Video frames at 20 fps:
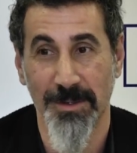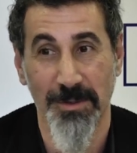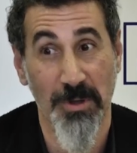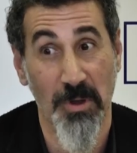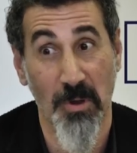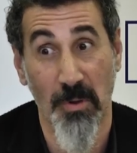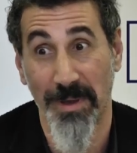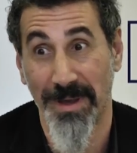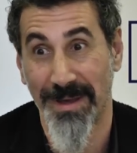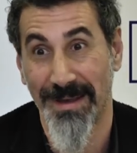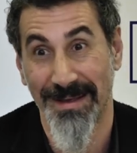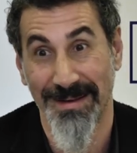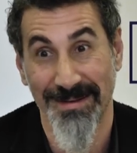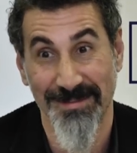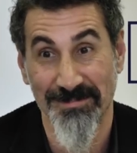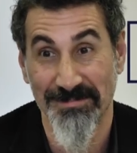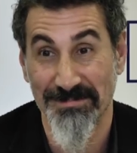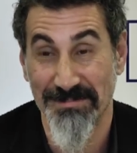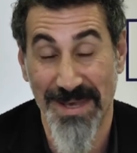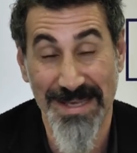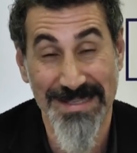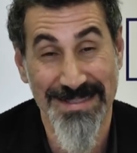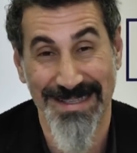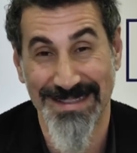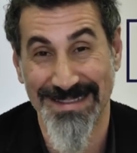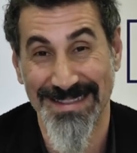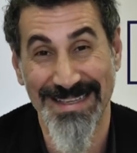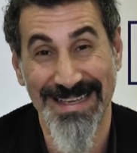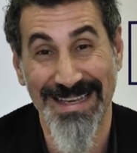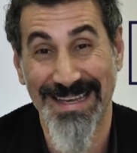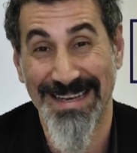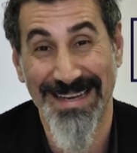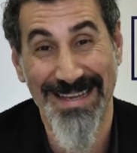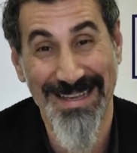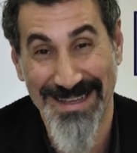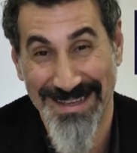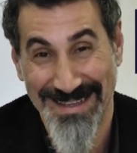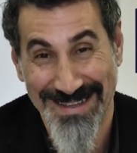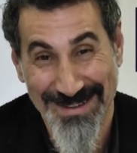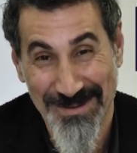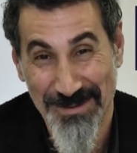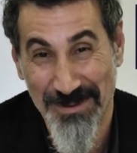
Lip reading: going and basically eating